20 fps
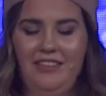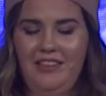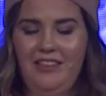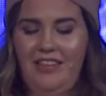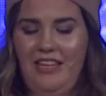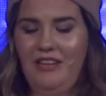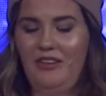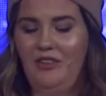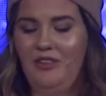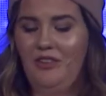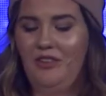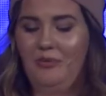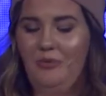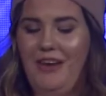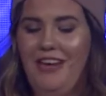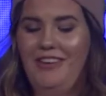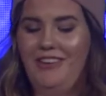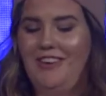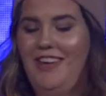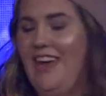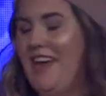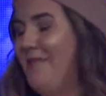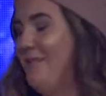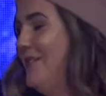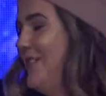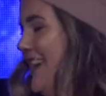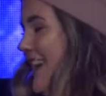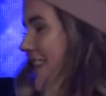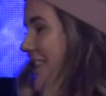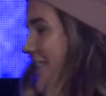than the way you came.
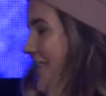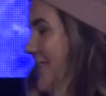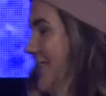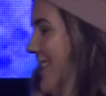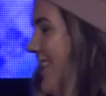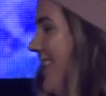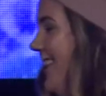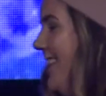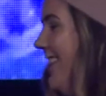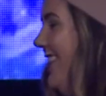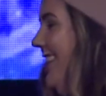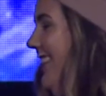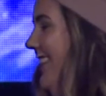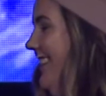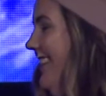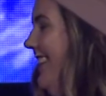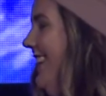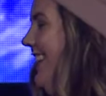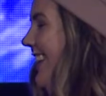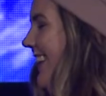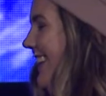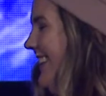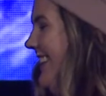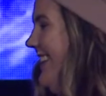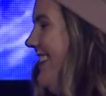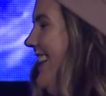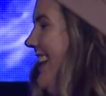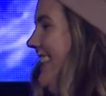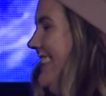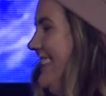Thank you, dog. You
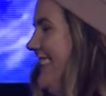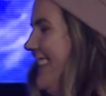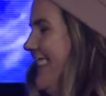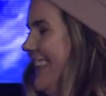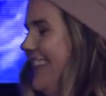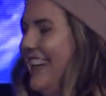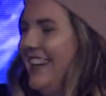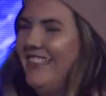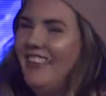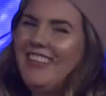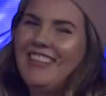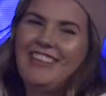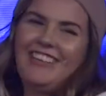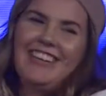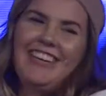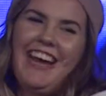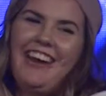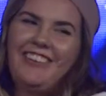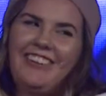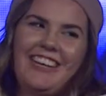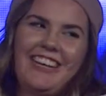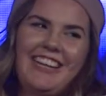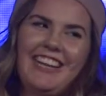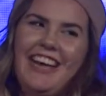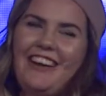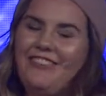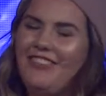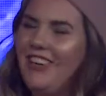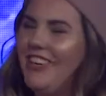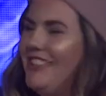guys now we can
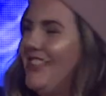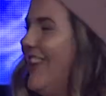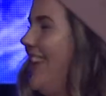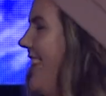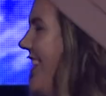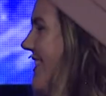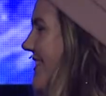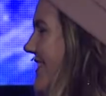clap for our dog. He